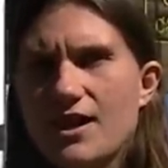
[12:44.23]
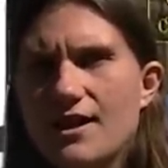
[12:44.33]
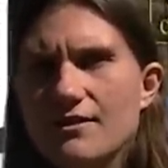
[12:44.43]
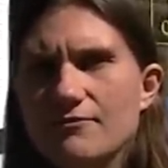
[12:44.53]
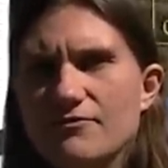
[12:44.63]

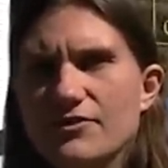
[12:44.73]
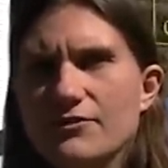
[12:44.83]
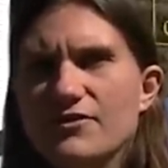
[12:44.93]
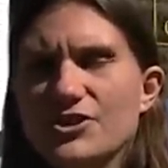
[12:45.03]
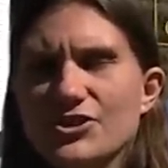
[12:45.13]
I've
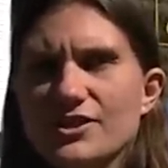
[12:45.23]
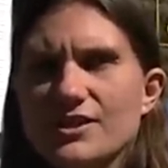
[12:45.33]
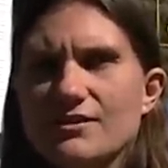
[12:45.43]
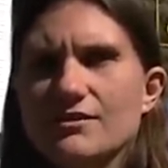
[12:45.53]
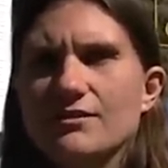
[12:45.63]
officially
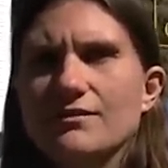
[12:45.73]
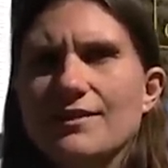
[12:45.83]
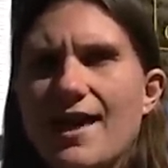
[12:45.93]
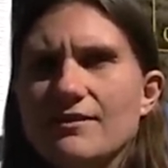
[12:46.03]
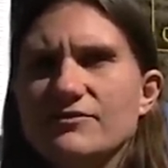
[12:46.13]

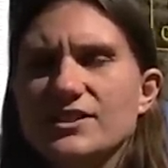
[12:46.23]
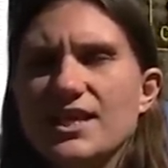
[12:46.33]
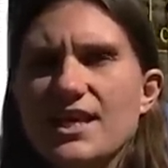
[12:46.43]
left,